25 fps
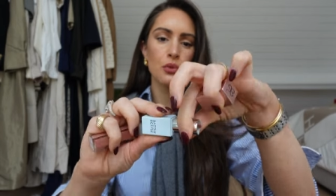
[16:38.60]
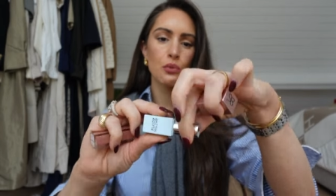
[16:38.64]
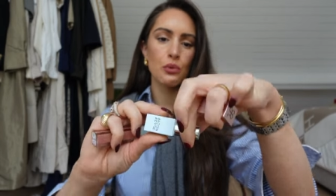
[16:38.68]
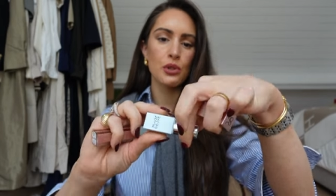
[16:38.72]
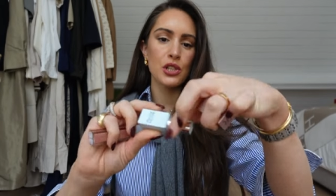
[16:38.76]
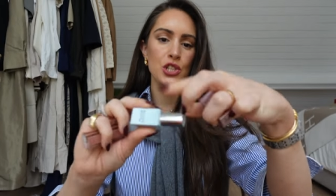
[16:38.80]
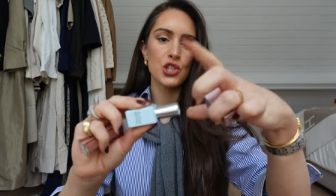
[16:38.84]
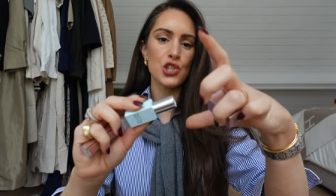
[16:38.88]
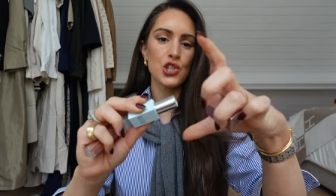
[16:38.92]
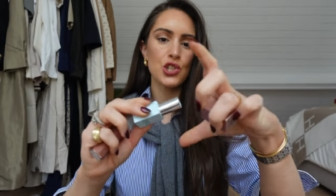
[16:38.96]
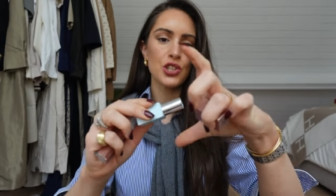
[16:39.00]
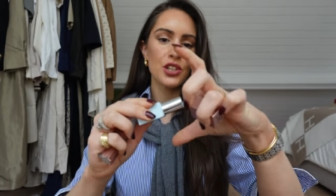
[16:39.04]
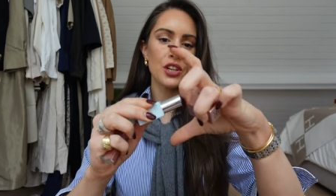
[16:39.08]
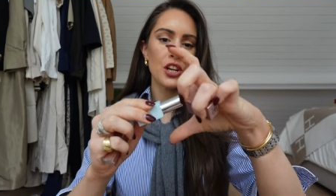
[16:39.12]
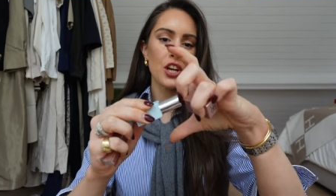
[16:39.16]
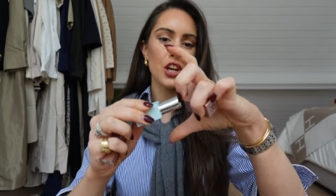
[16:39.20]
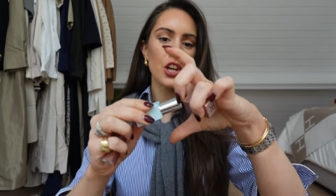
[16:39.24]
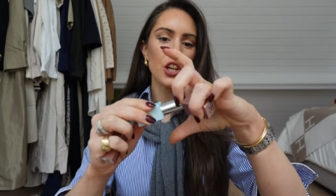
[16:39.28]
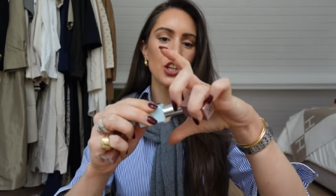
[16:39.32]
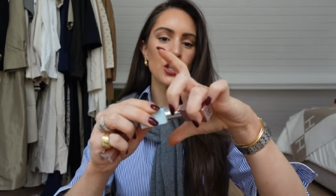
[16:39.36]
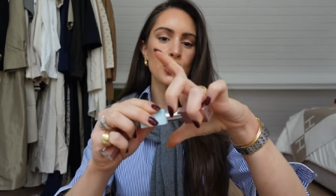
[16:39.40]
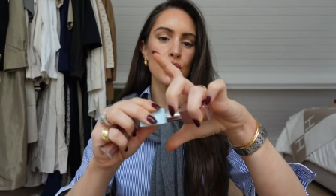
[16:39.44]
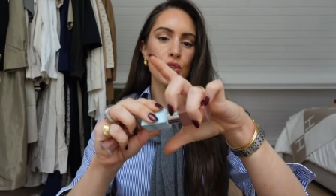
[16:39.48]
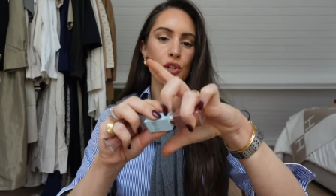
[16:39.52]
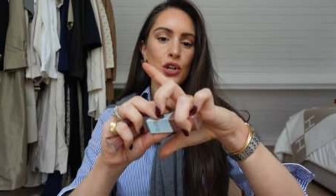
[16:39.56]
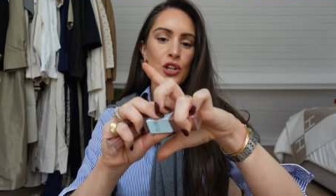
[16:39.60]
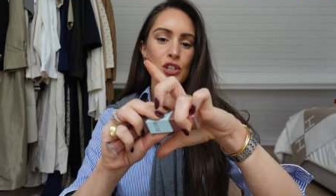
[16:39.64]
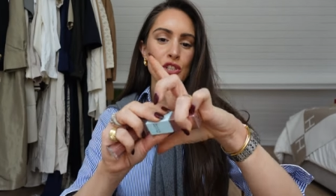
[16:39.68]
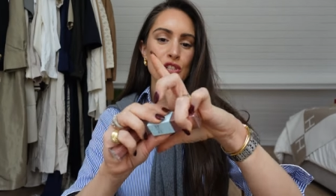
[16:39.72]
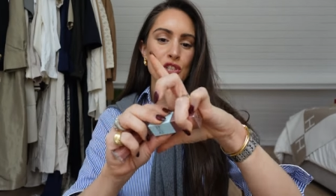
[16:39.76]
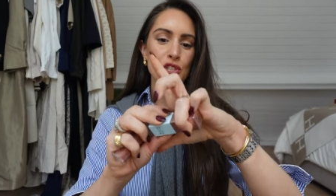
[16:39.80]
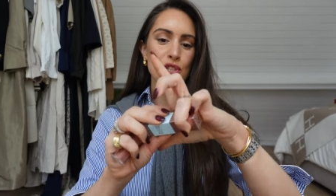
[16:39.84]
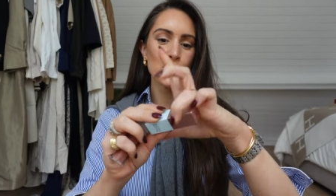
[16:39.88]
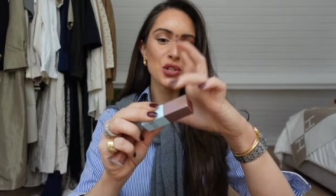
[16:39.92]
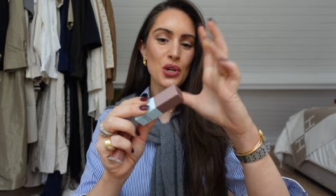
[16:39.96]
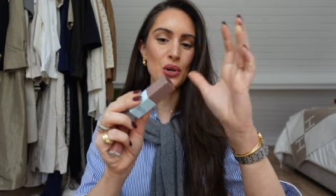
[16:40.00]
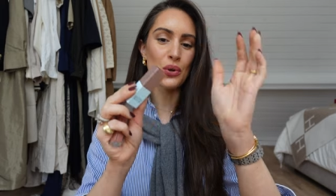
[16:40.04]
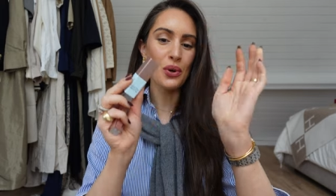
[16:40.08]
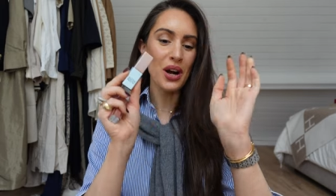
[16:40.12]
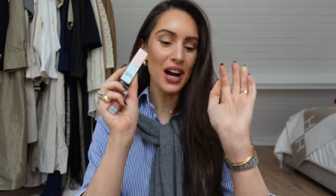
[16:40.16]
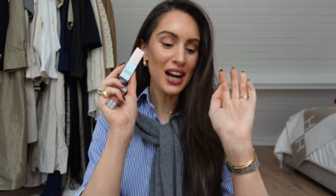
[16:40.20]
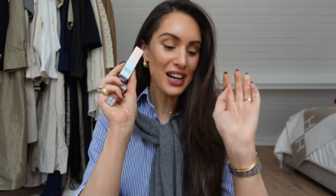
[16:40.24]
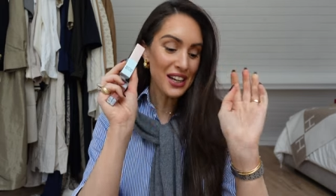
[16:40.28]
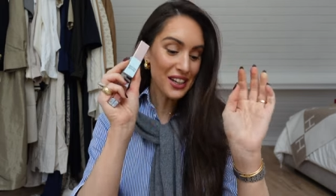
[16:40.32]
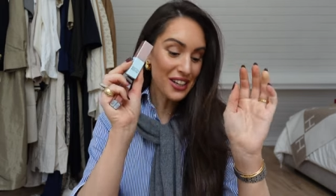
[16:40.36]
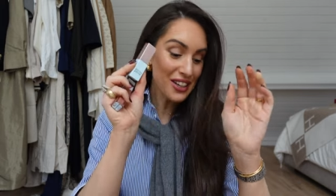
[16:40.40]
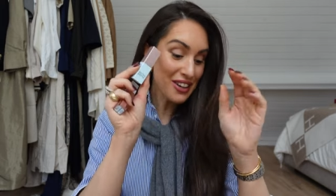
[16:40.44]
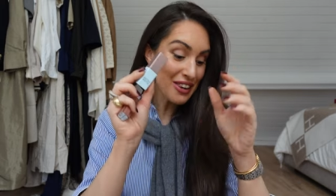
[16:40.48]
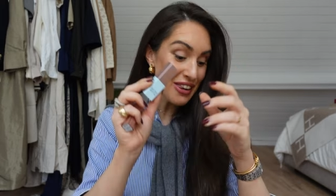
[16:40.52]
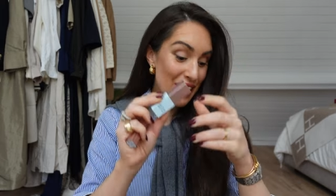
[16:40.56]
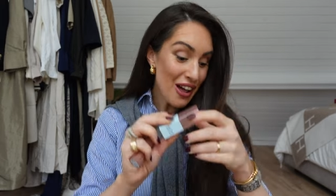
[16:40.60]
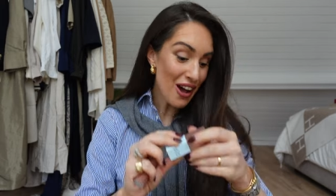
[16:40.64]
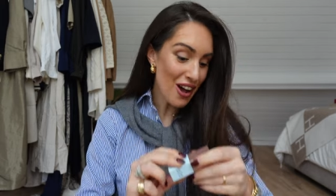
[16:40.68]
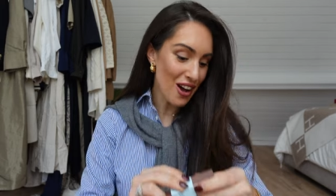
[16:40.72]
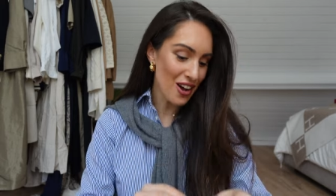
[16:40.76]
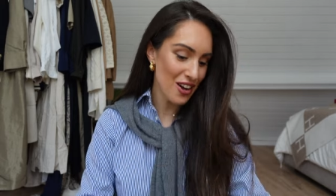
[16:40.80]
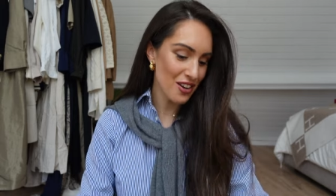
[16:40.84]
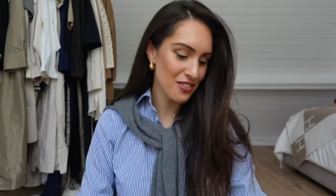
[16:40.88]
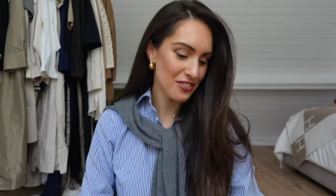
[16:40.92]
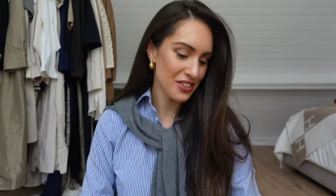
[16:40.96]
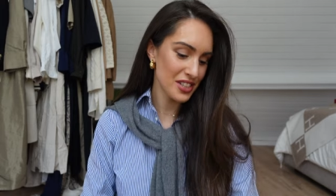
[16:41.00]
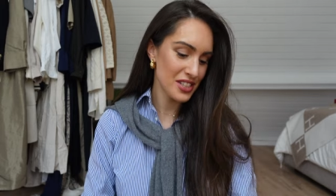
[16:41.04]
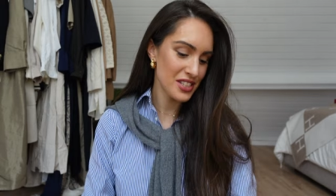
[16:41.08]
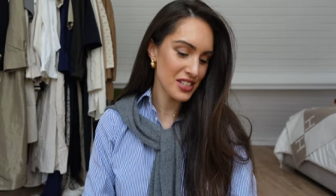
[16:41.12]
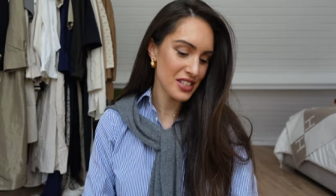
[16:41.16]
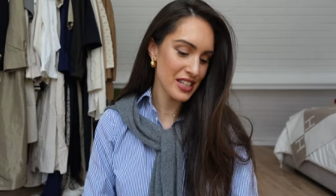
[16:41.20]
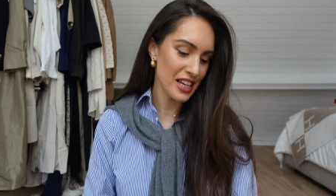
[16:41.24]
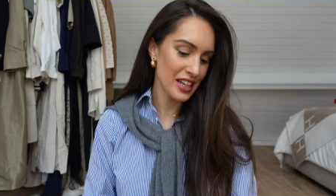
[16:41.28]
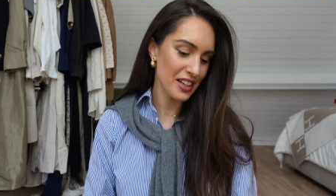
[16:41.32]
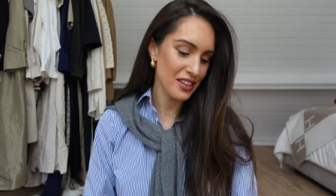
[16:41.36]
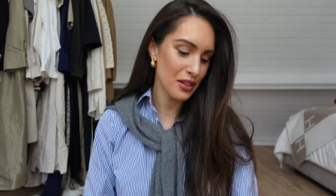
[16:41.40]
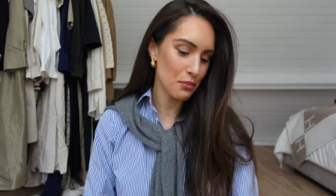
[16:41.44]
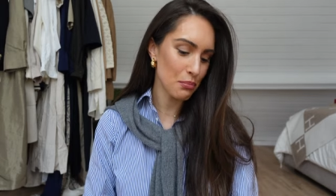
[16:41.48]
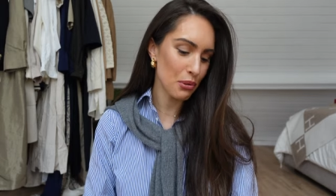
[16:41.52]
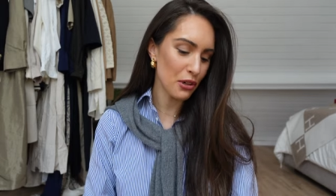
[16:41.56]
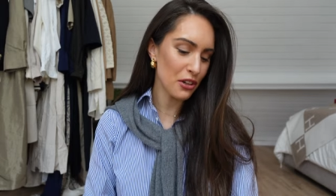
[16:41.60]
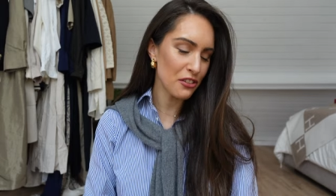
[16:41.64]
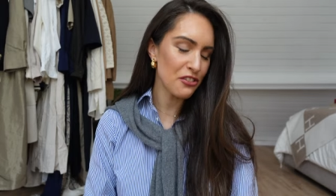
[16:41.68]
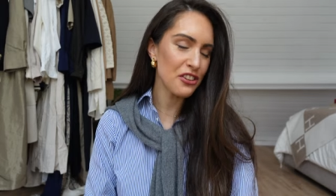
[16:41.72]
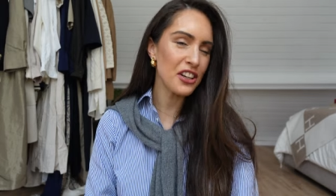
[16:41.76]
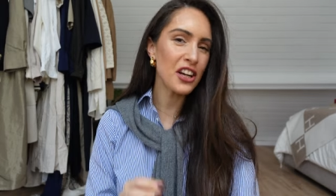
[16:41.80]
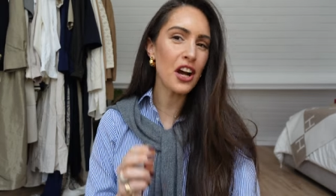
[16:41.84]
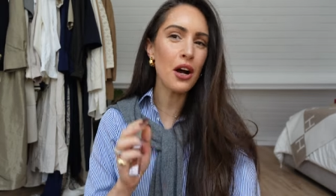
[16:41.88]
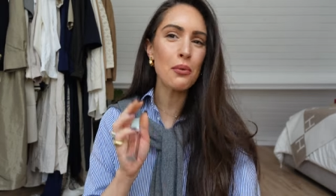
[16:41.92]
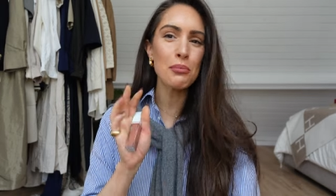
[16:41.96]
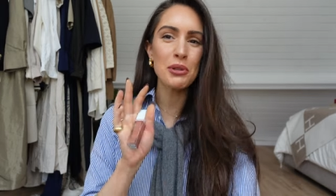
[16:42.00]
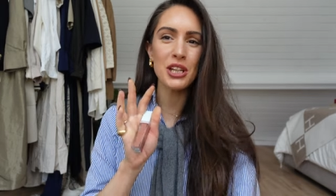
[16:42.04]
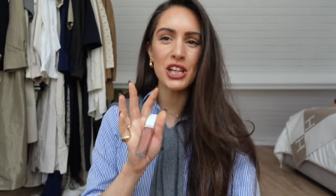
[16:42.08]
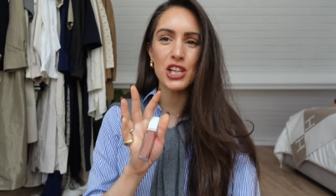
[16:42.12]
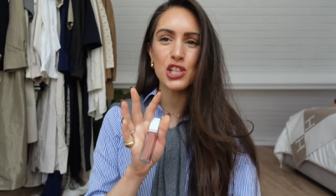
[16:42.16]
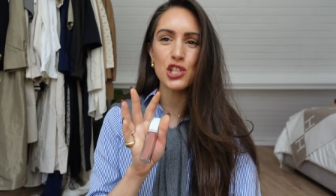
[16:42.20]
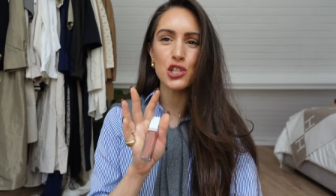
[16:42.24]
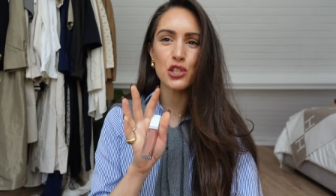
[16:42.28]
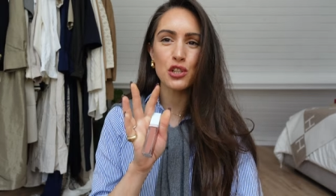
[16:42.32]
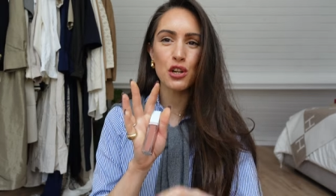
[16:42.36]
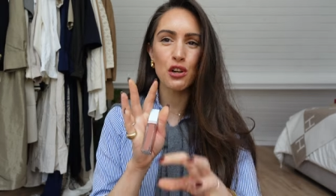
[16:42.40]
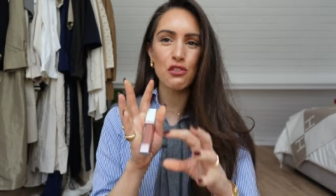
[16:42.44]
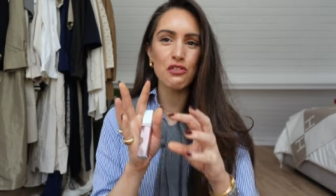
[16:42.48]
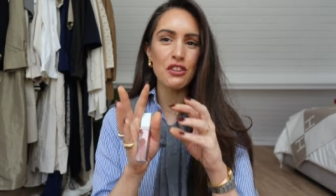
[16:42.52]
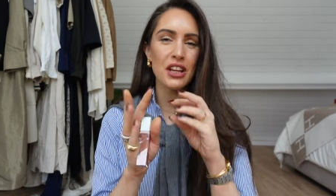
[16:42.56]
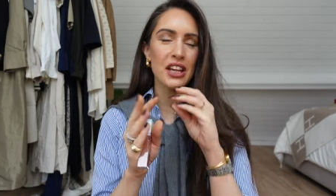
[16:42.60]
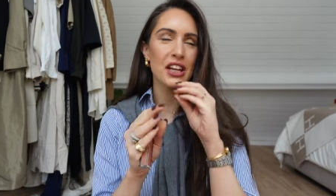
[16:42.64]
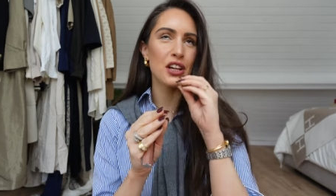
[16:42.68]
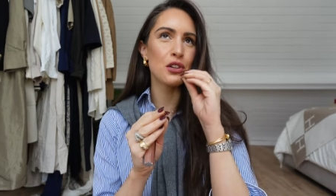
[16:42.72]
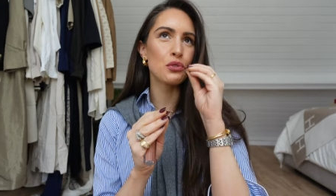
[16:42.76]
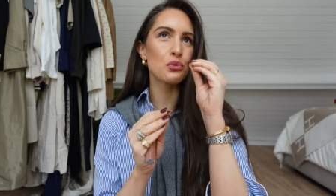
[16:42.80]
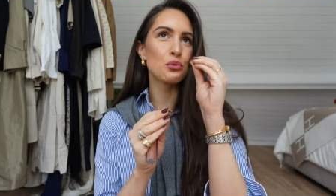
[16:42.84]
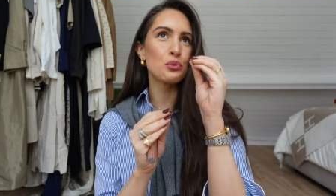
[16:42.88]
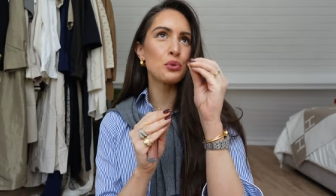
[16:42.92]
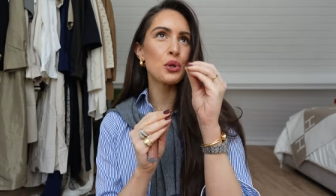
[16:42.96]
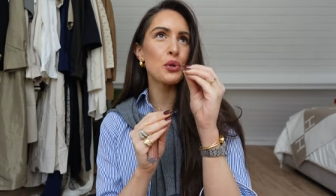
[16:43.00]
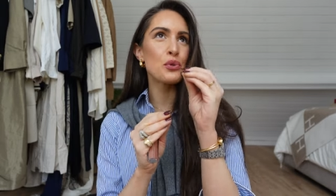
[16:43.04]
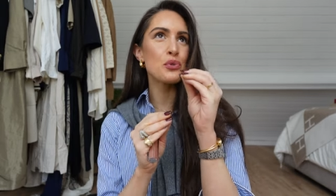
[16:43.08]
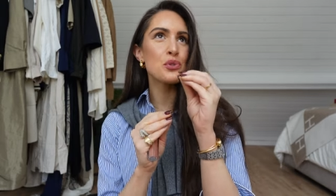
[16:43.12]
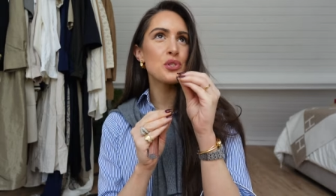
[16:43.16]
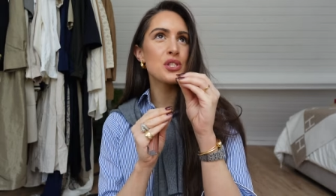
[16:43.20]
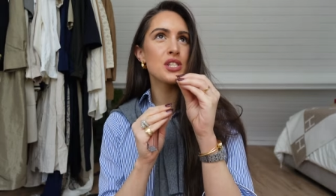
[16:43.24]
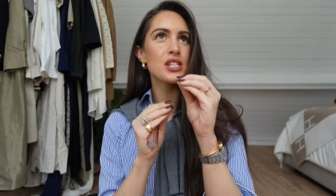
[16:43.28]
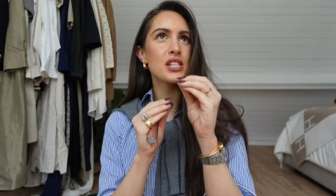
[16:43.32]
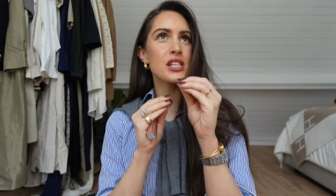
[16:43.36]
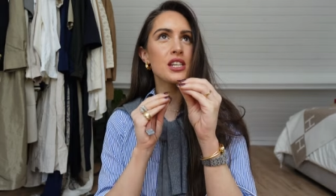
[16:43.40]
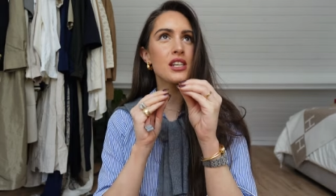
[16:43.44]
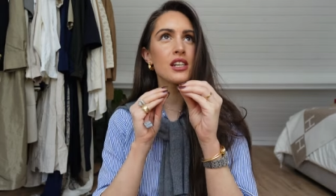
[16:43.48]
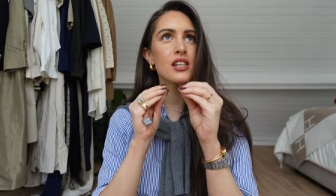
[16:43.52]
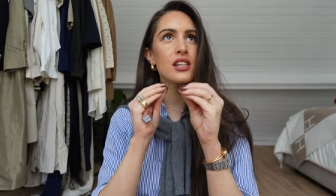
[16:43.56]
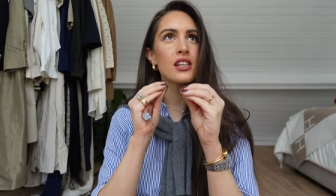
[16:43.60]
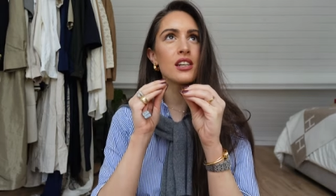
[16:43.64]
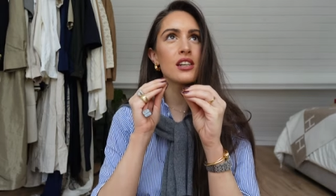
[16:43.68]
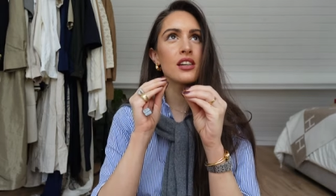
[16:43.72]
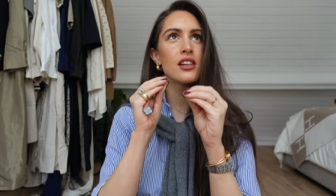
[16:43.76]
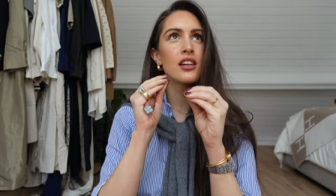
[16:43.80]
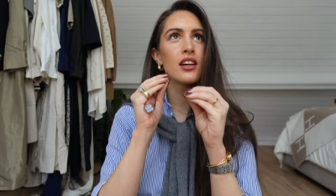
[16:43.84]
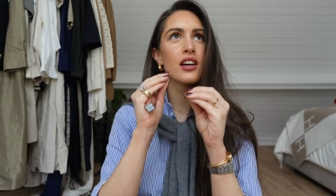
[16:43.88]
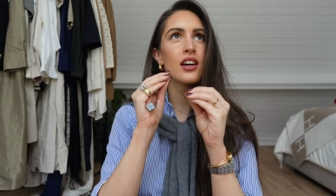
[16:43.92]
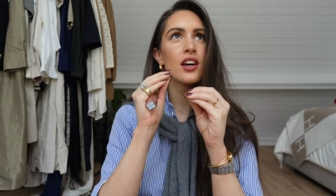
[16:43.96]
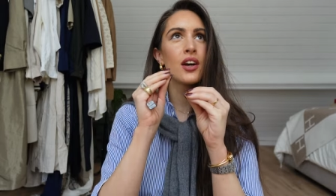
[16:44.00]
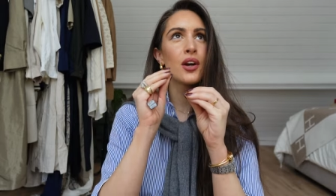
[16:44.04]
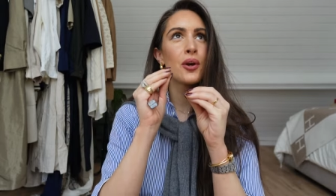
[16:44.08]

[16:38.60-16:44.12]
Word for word: which you guys know I love. It's like the perfect combination of like a rosy,